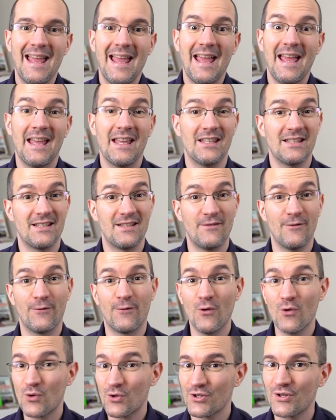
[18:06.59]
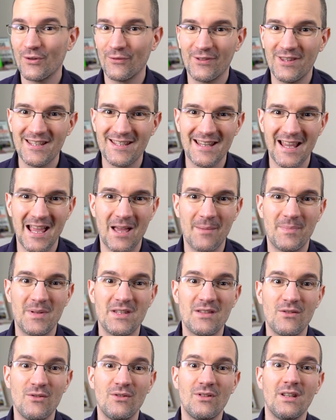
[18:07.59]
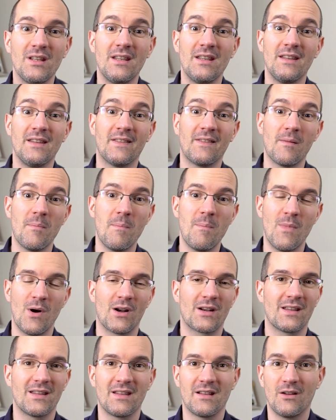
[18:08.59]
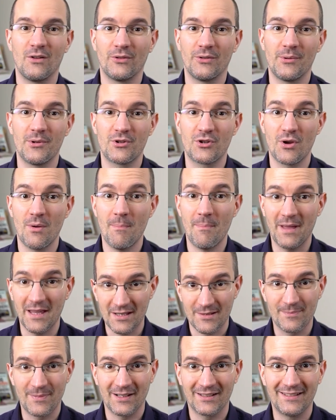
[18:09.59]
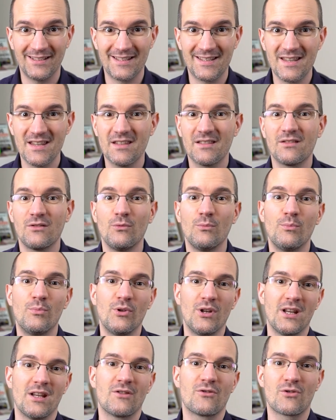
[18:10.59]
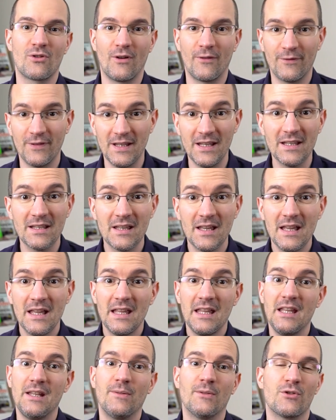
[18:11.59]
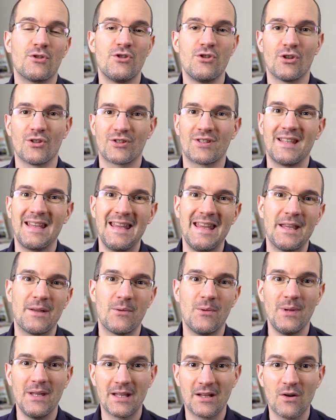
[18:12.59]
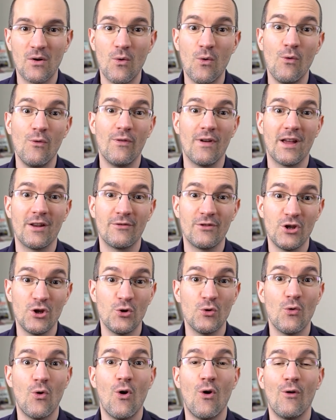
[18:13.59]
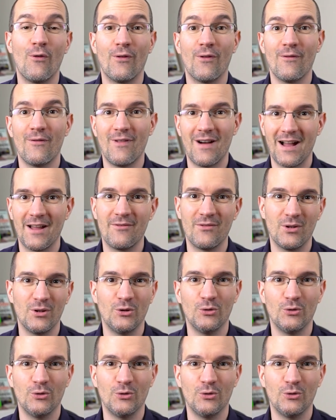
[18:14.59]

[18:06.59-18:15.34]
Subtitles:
As the focus of this episode is marketing automation best practices to bring traffic, it was just a quick overview of viral